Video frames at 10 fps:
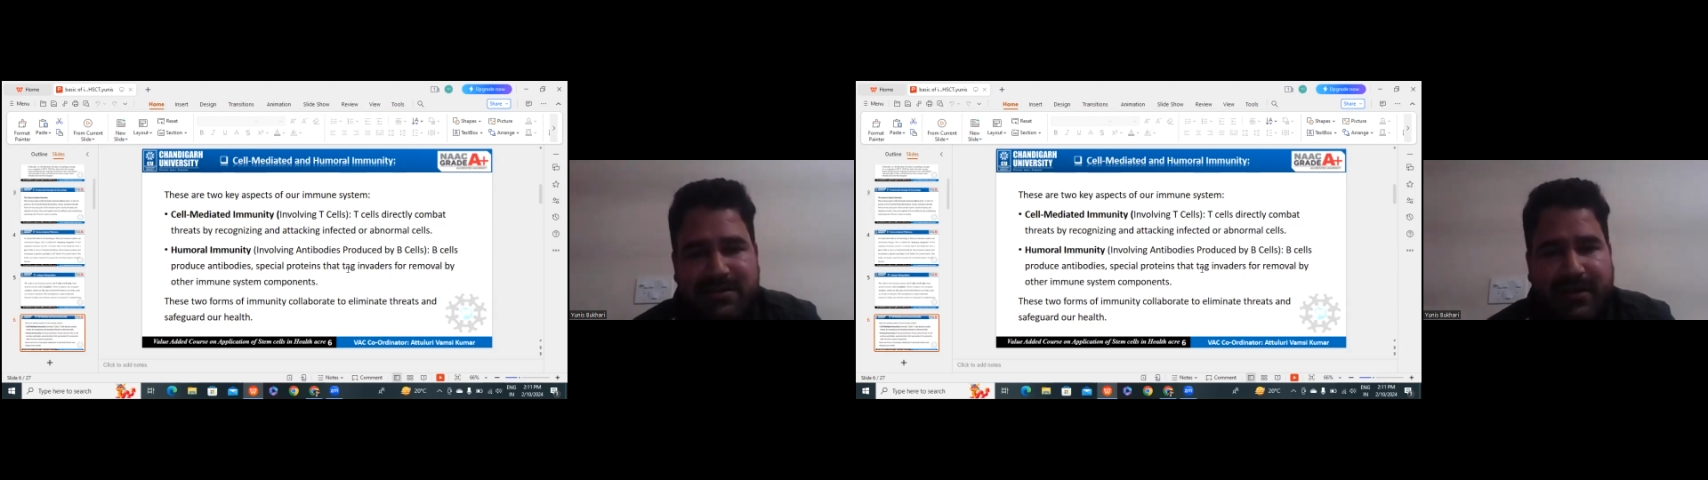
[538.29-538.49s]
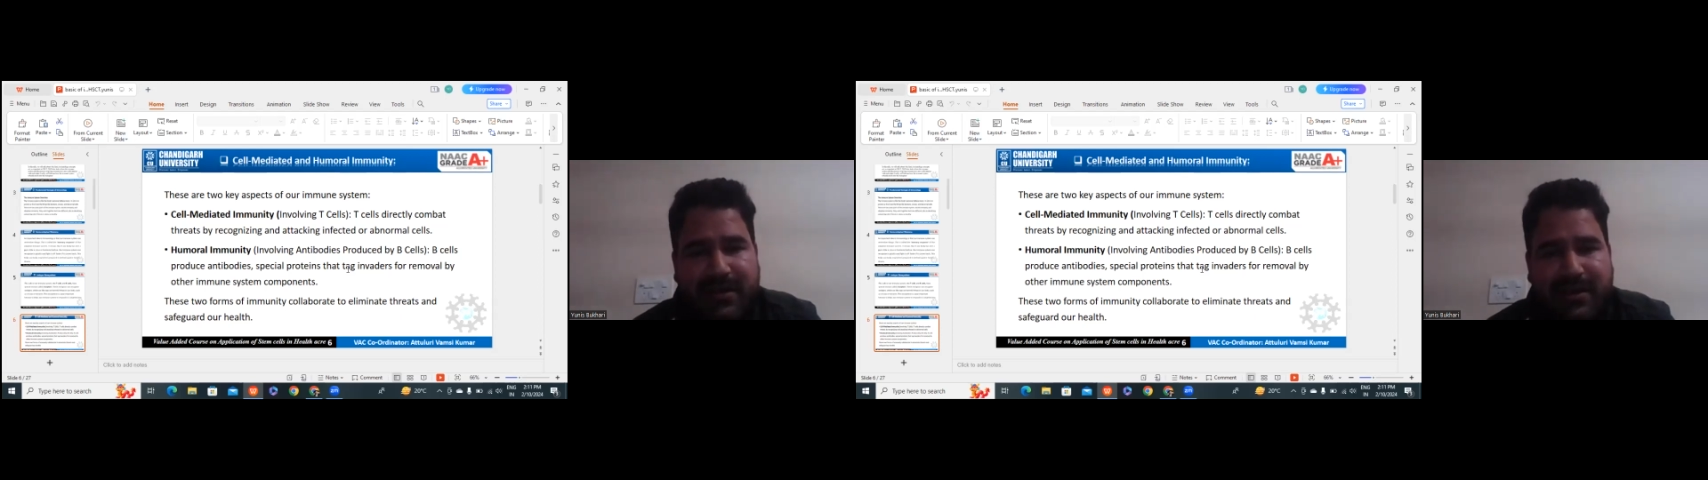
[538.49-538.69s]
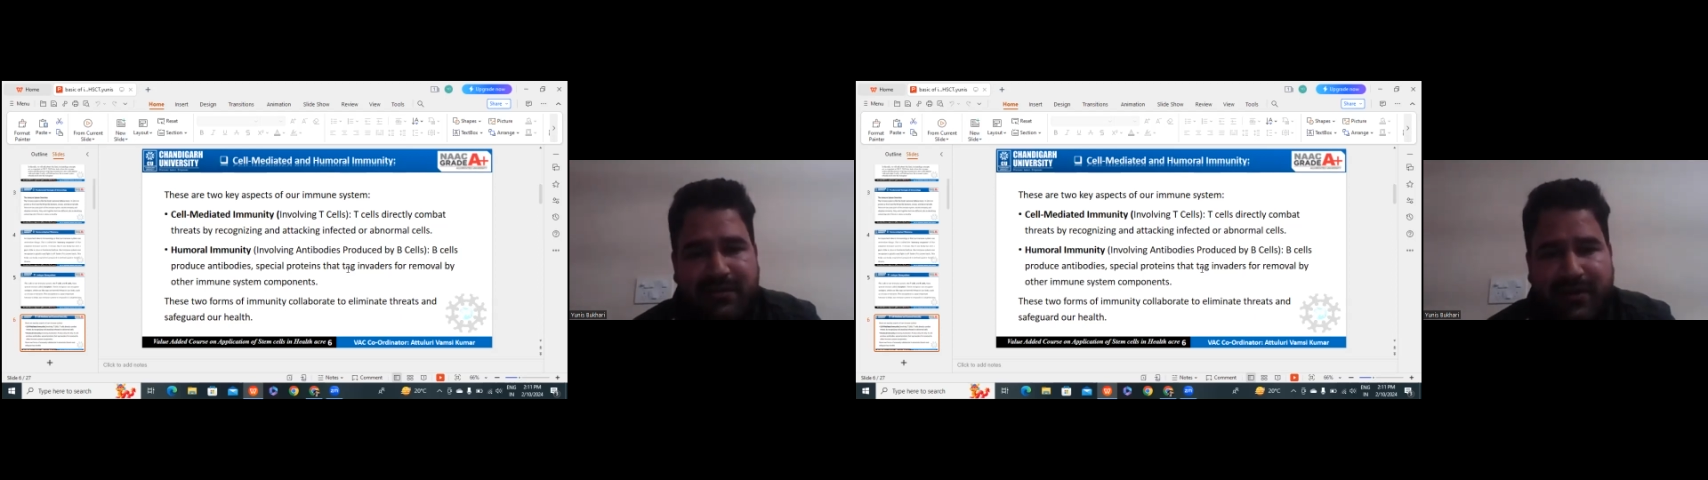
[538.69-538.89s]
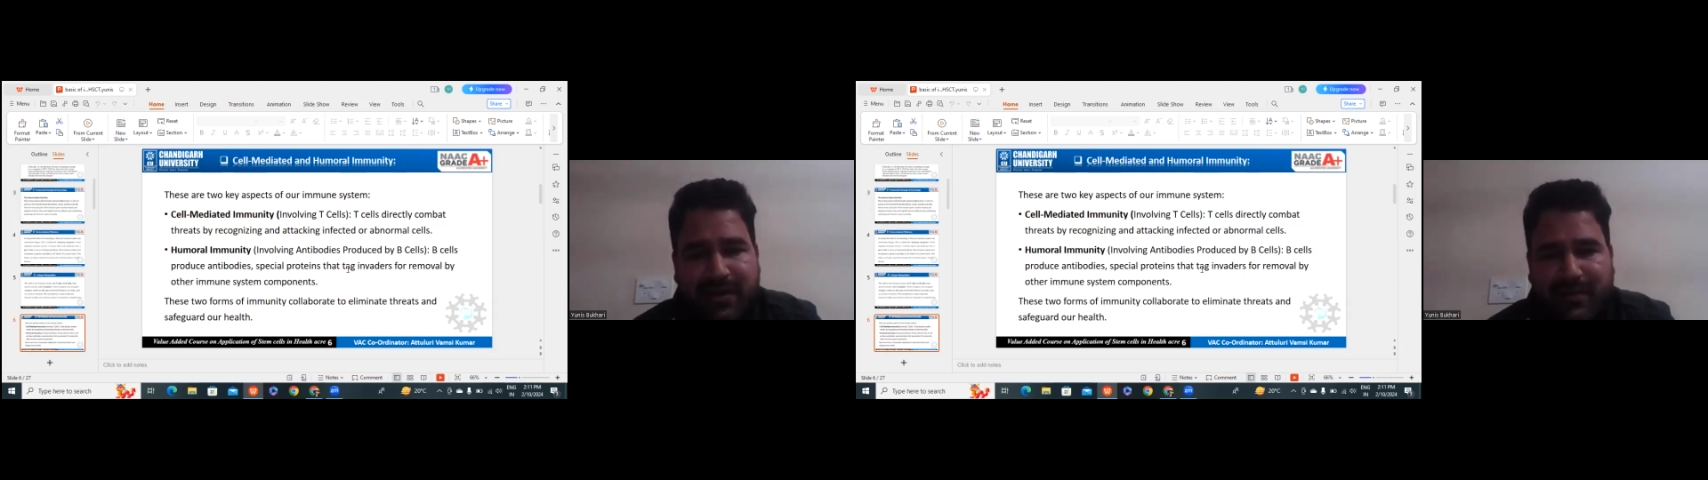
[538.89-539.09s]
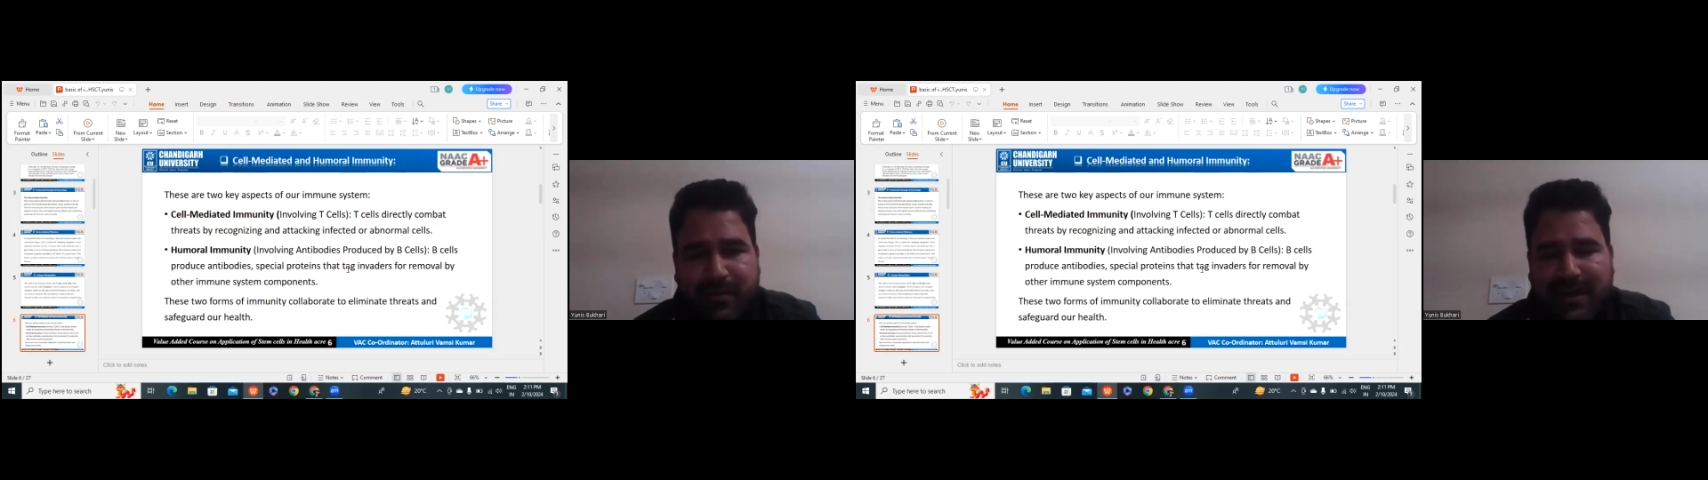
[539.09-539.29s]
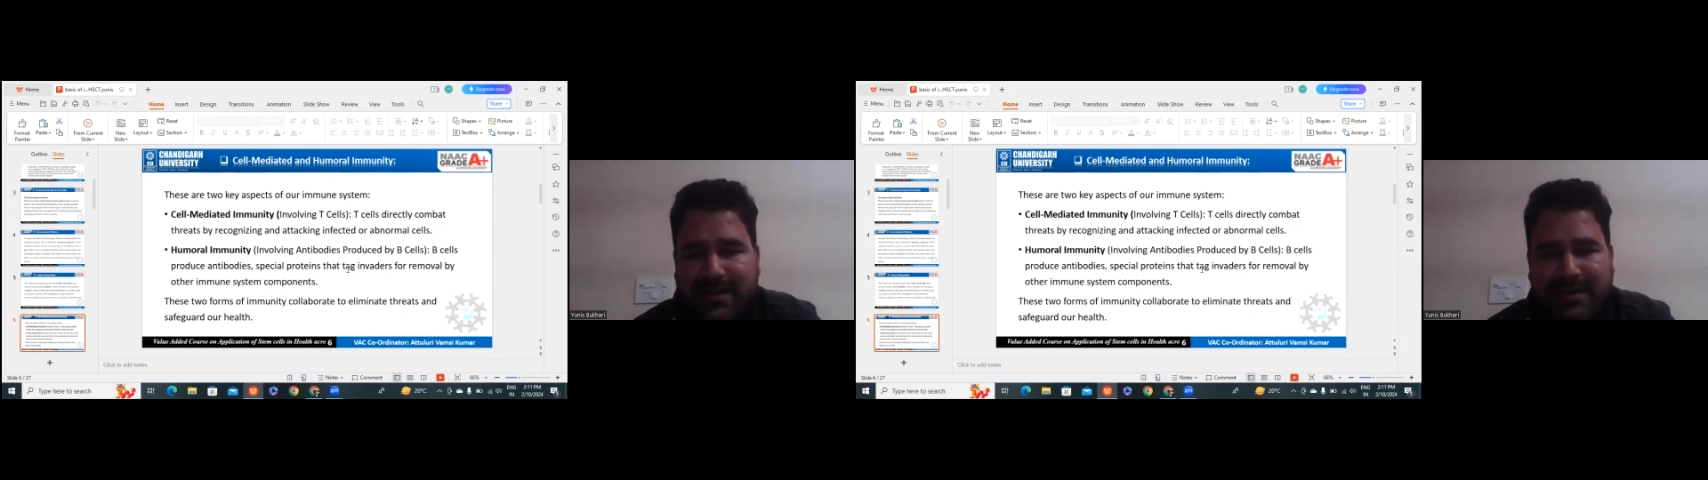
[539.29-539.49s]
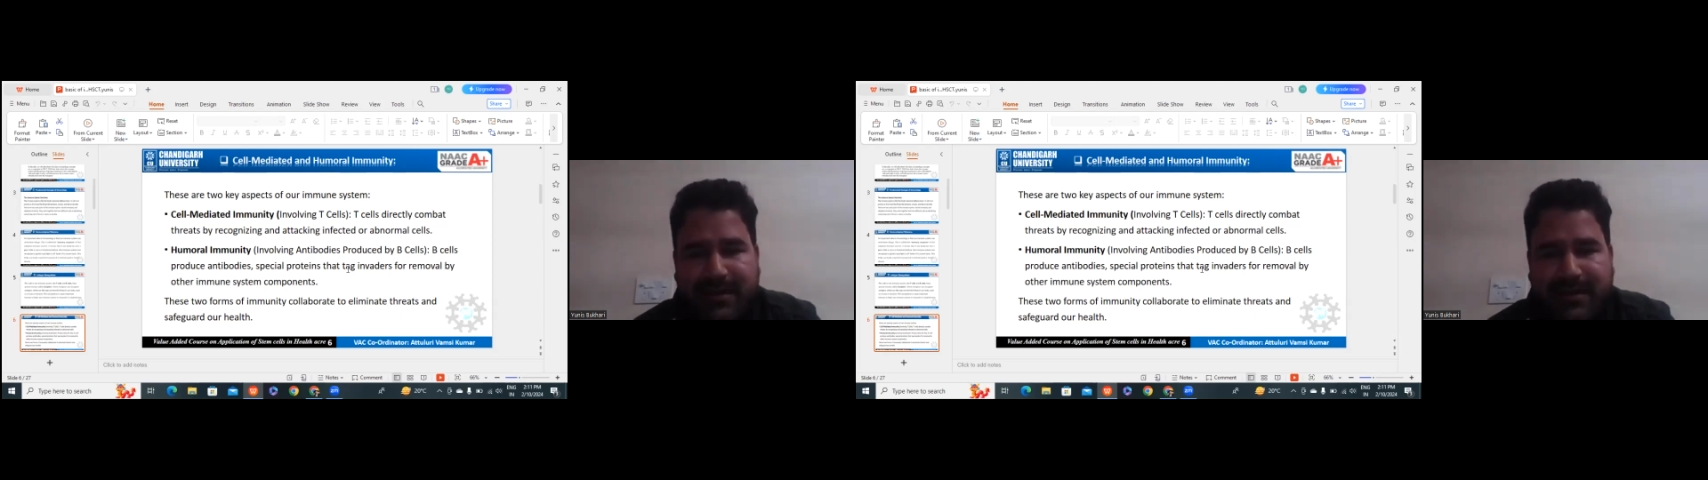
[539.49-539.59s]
or any foreign bodies.